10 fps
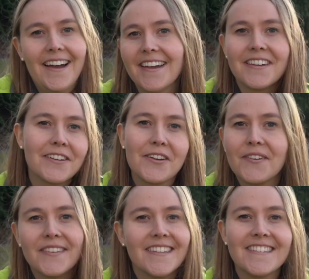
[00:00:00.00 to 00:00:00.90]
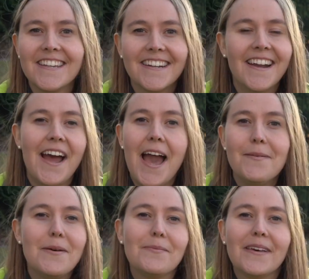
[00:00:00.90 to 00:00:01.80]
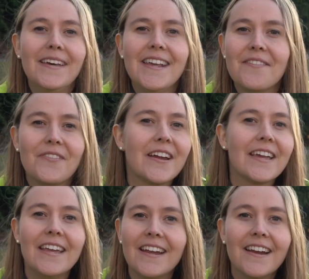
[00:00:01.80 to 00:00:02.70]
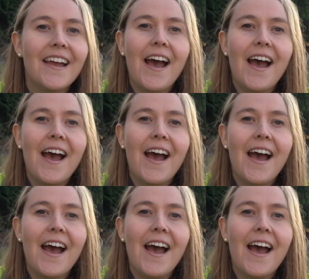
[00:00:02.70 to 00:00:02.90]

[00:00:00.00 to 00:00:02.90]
I gotta go this year. I've been planning it for a year.